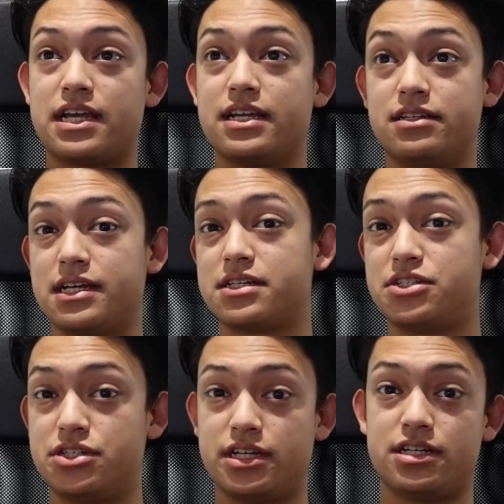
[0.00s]
a
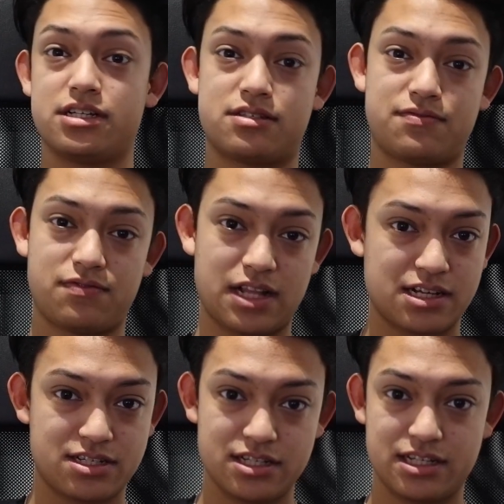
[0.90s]
DSG, just
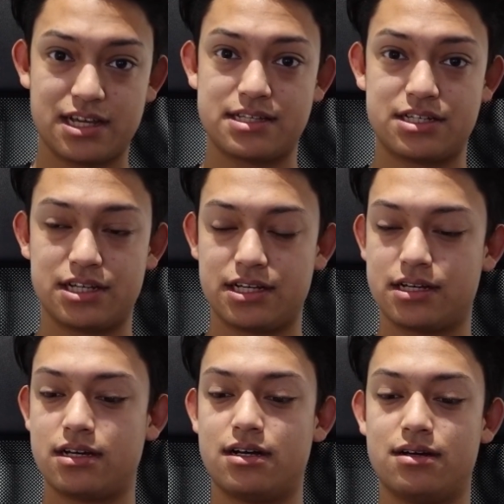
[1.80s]
flash the DSG
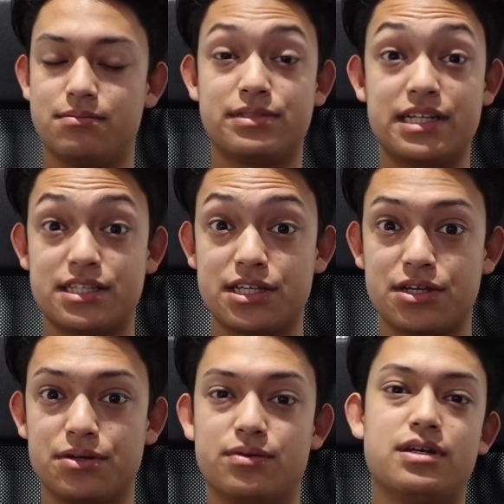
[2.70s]

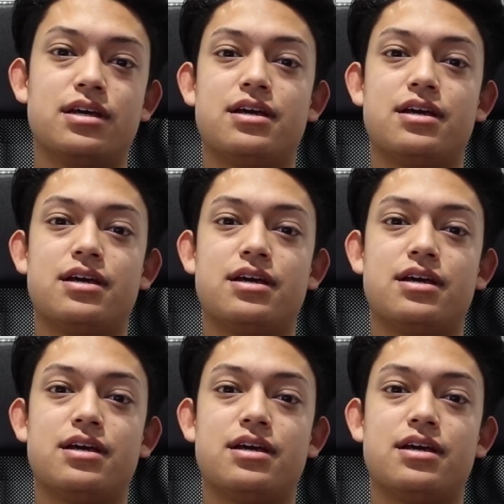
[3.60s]
TCU,